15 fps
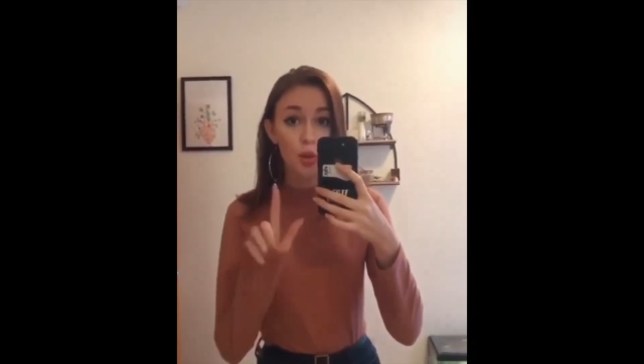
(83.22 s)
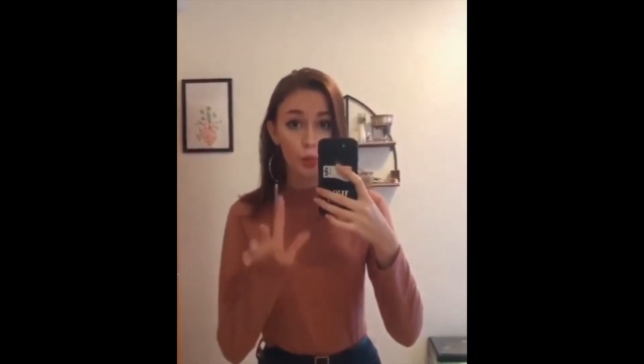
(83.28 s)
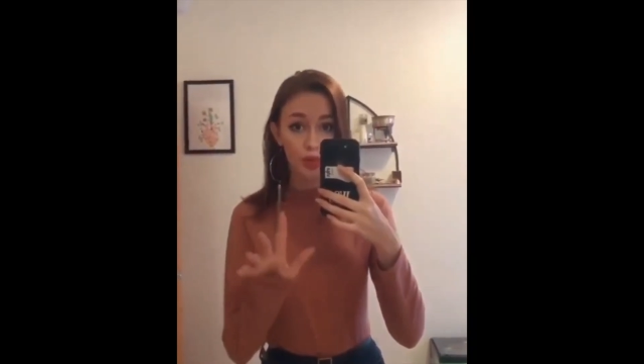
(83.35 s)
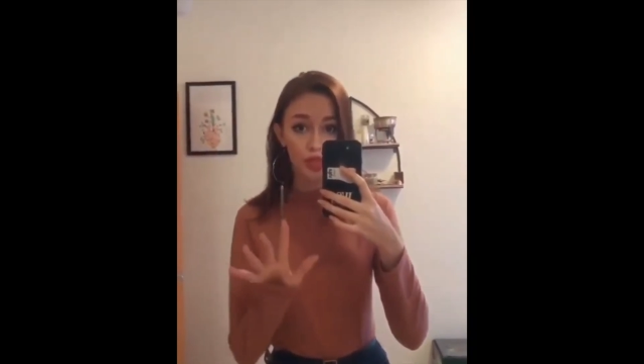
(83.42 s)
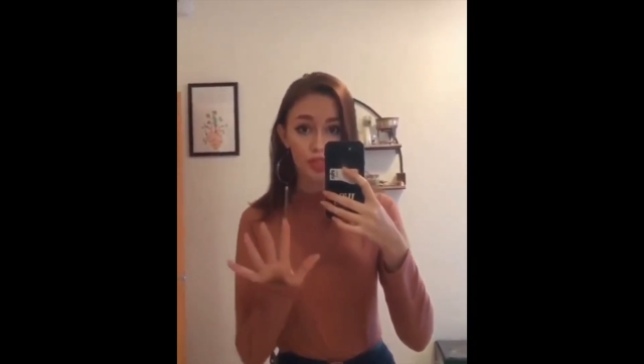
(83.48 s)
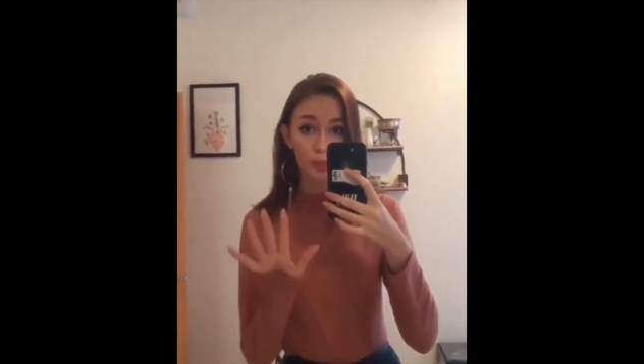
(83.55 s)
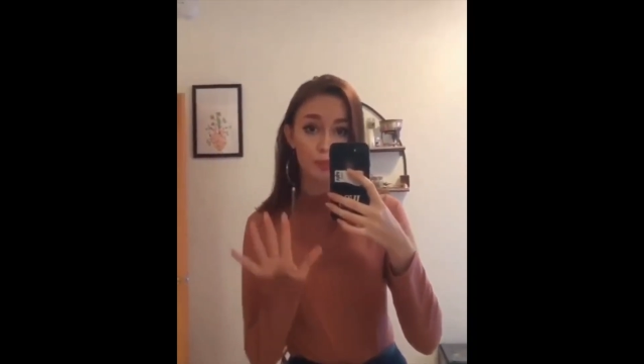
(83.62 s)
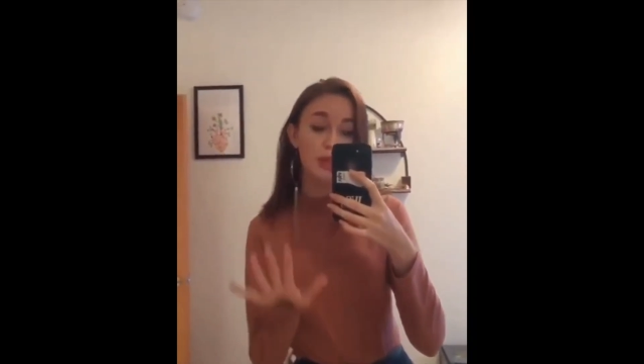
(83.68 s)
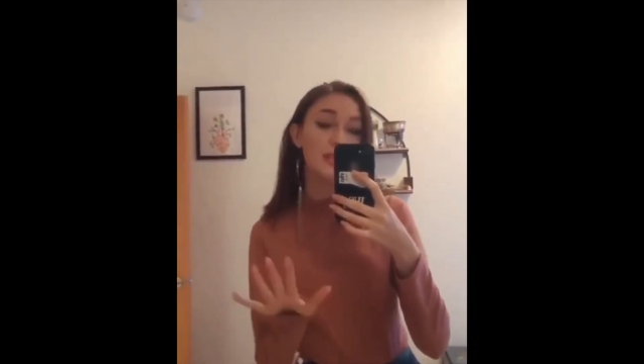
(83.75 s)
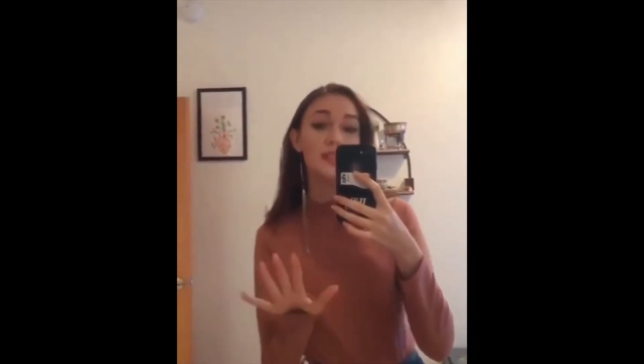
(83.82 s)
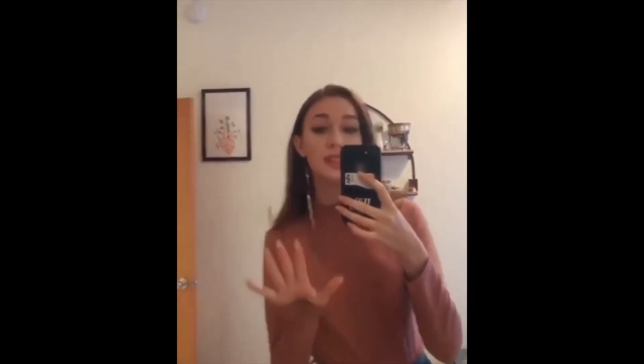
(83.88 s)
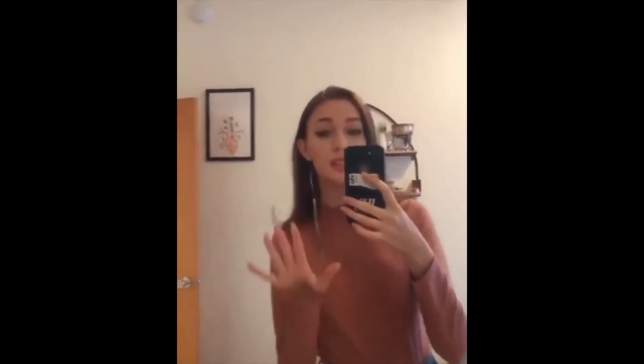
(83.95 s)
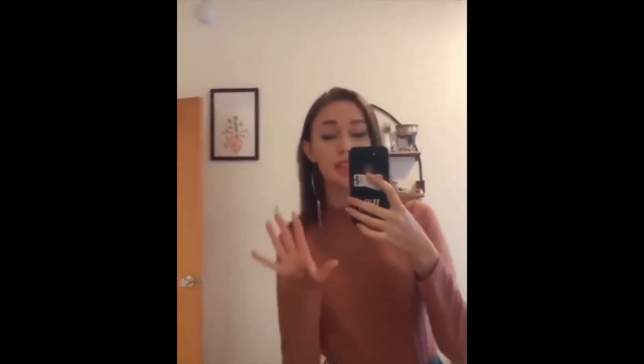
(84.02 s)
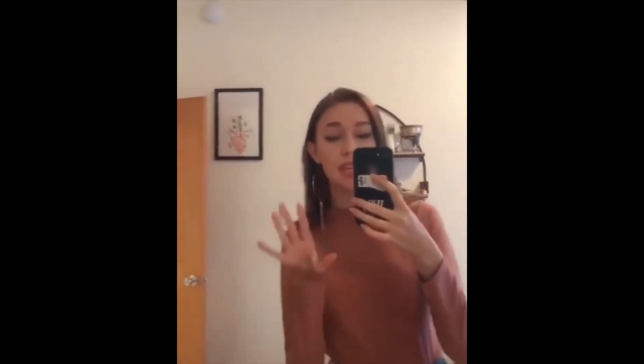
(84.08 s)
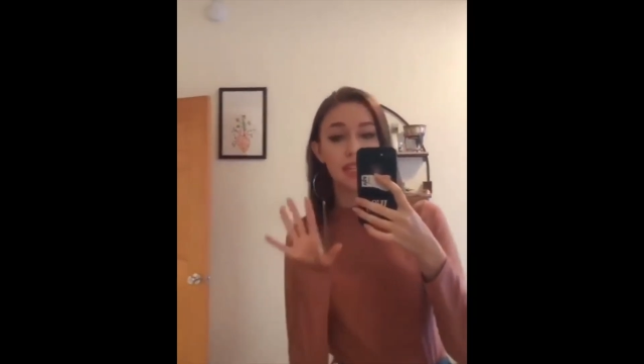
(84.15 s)
What this means
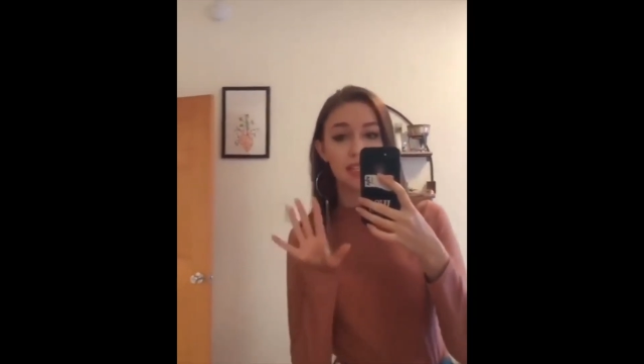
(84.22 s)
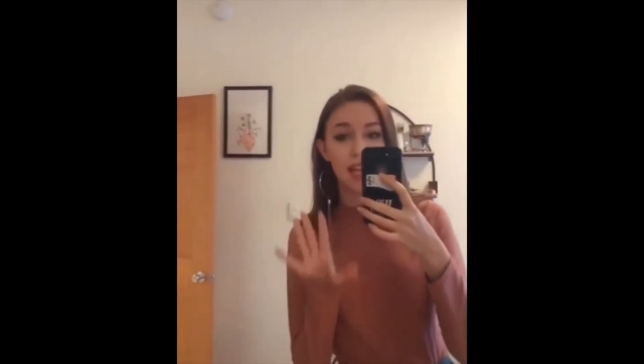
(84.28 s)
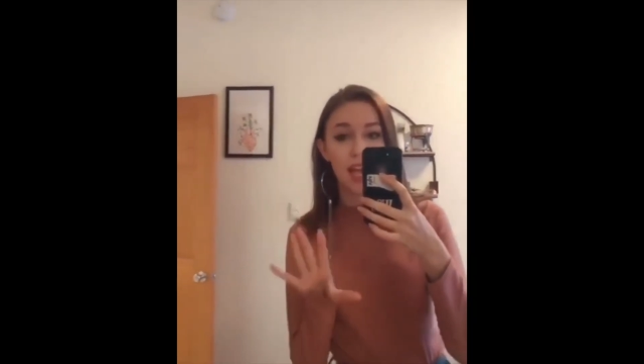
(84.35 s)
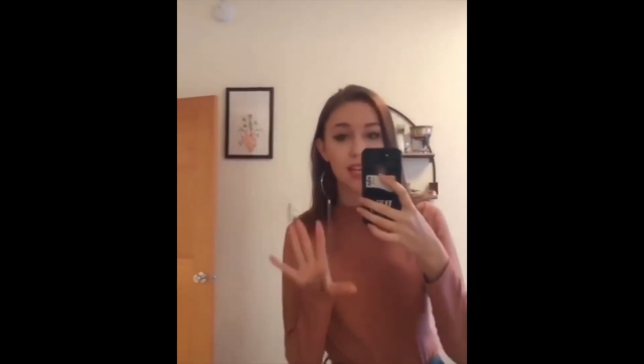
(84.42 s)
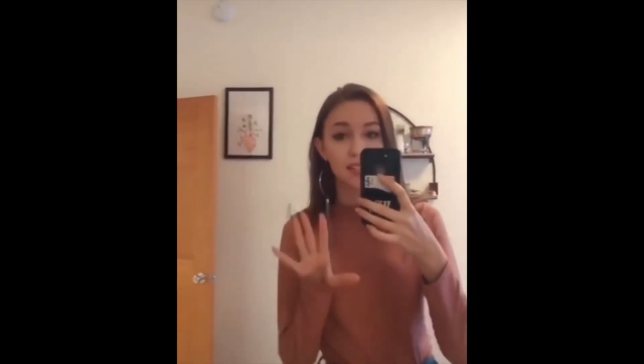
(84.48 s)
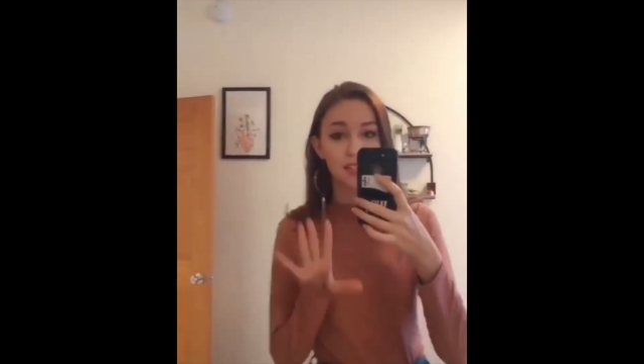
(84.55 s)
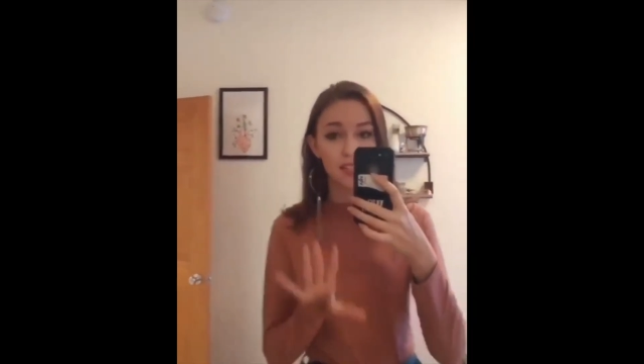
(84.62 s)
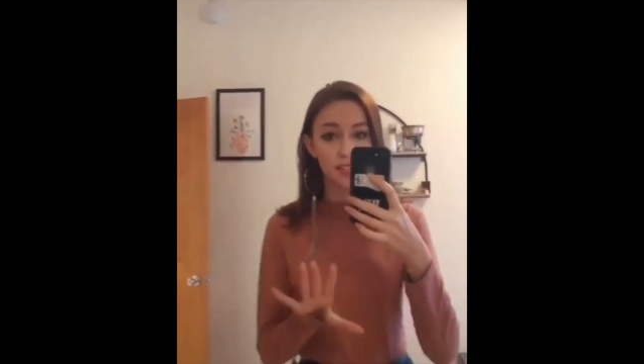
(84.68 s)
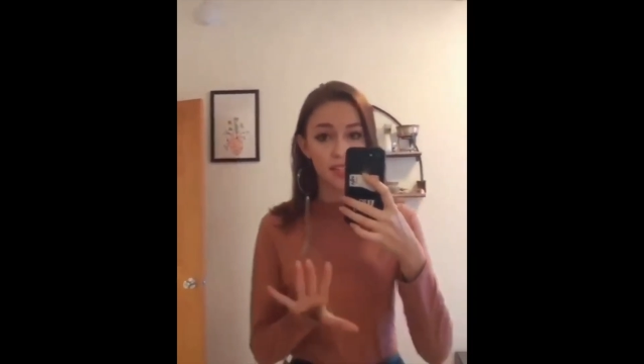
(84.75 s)
is they entice these